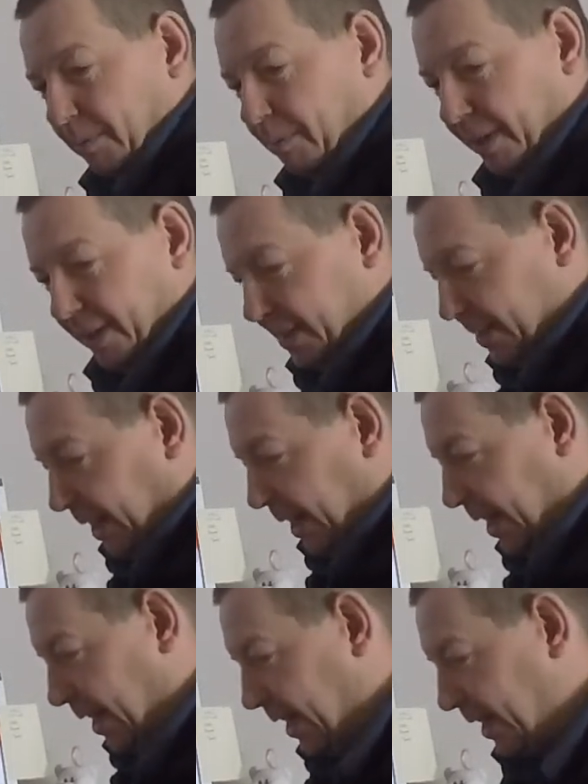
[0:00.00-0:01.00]
But
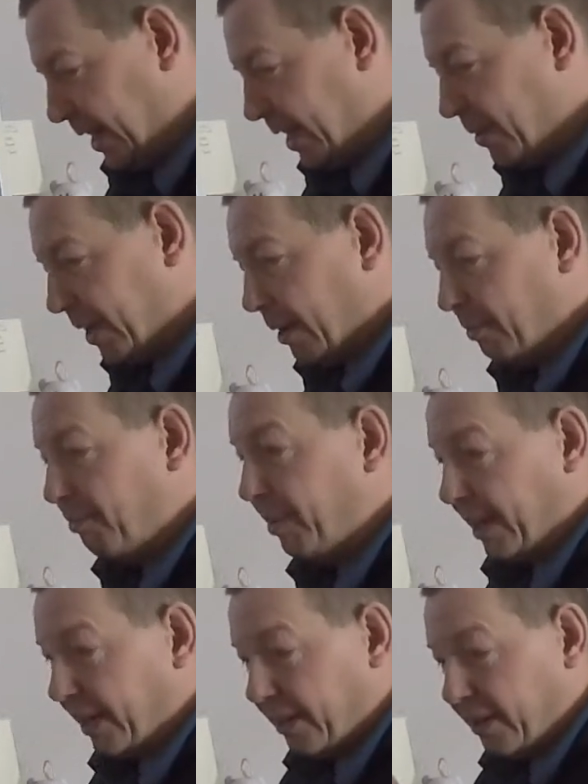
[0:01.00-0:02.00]
there we go.
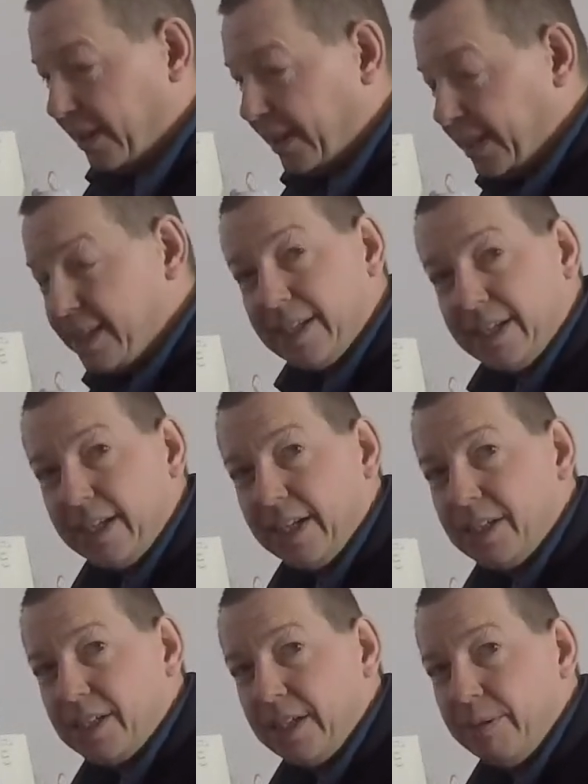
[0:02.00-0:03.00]
But this
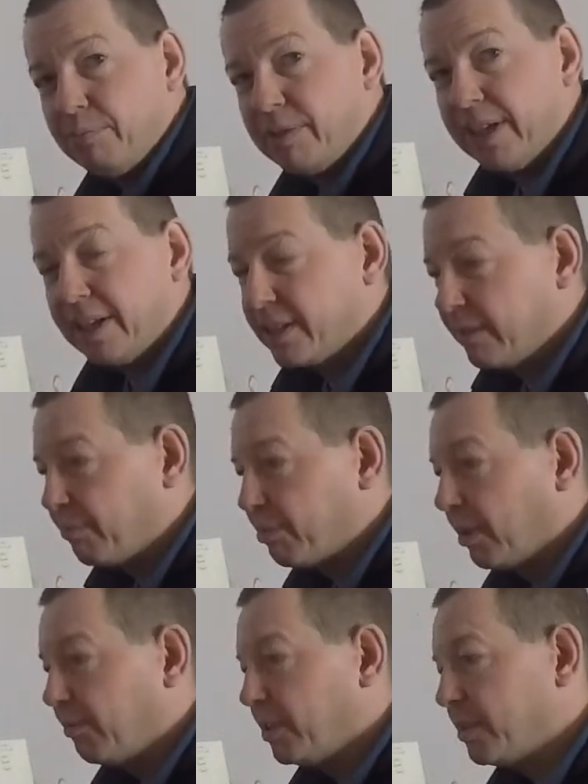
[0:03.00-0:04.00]
actually brings some
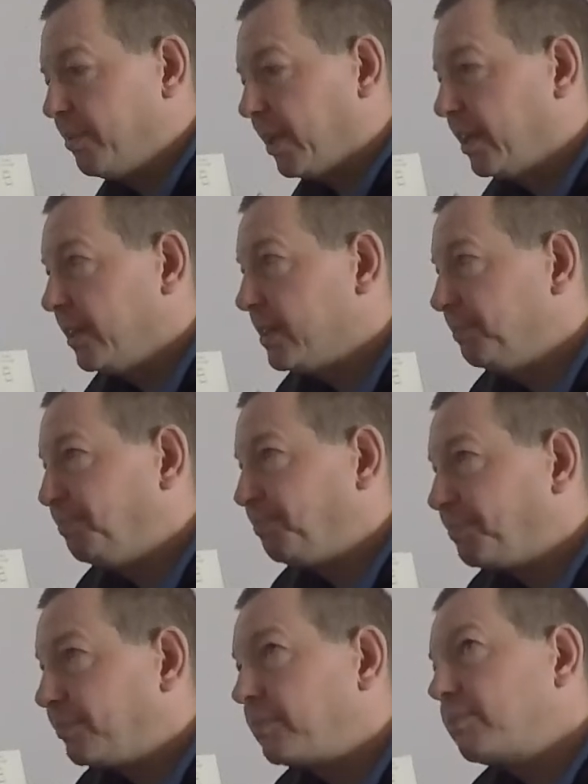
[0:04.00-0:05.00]
problems because
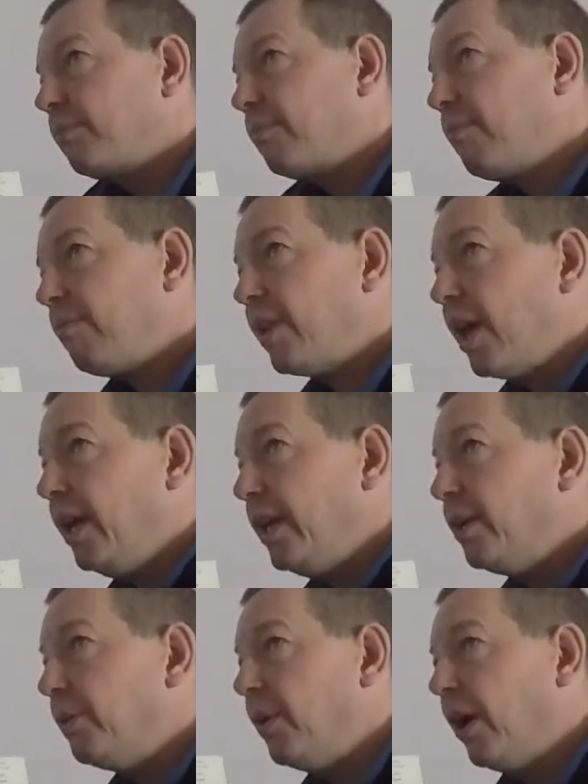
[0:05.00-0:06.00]
a
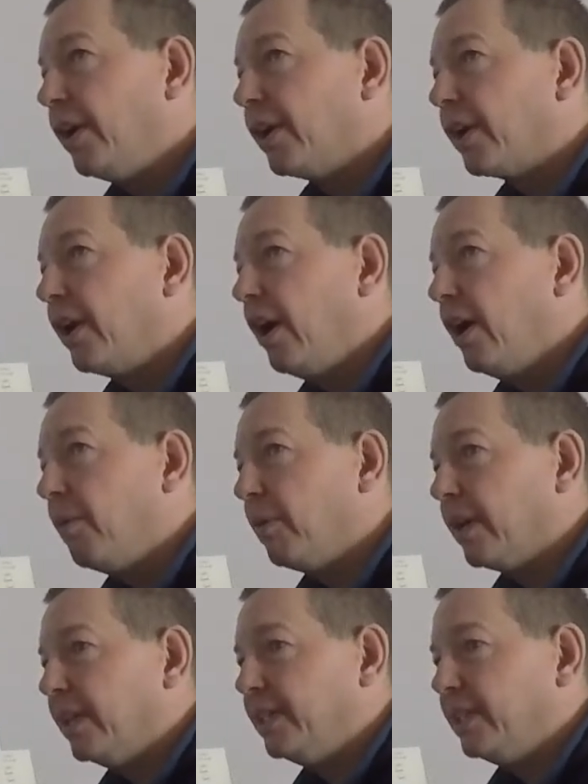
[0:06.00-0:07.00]
little while ago when
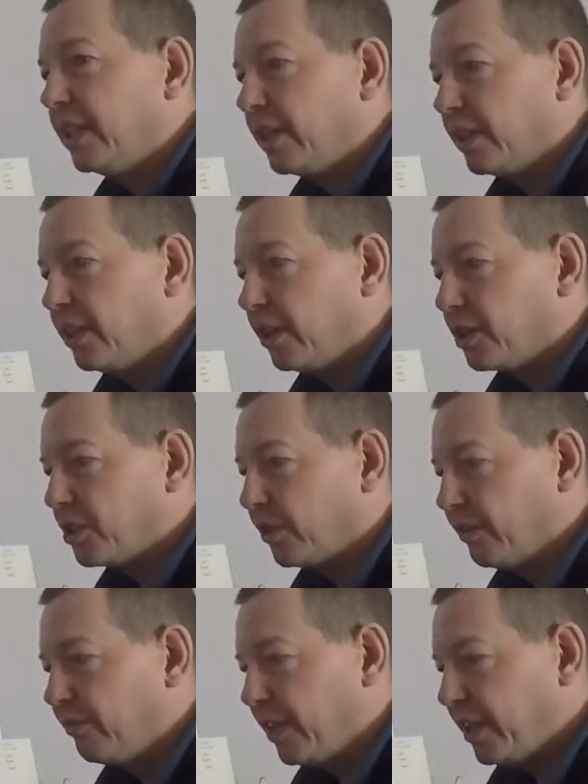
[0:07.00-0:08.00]
I shot
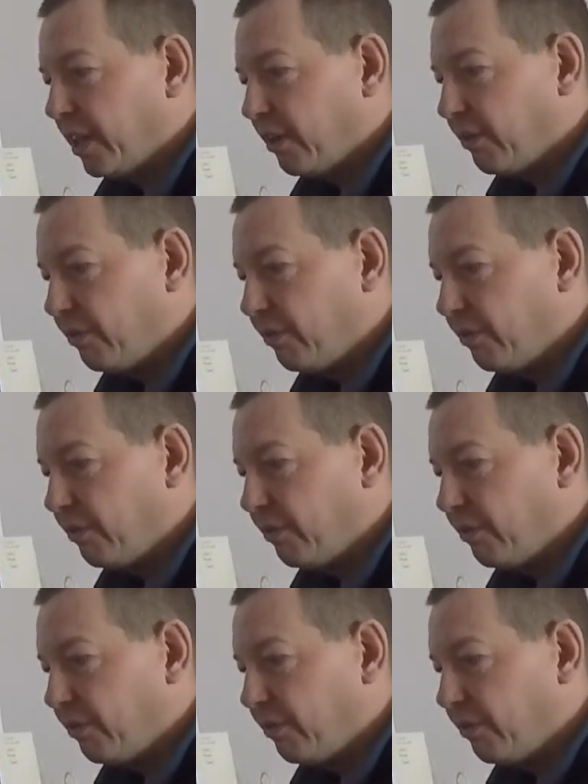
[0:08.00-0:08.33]
a video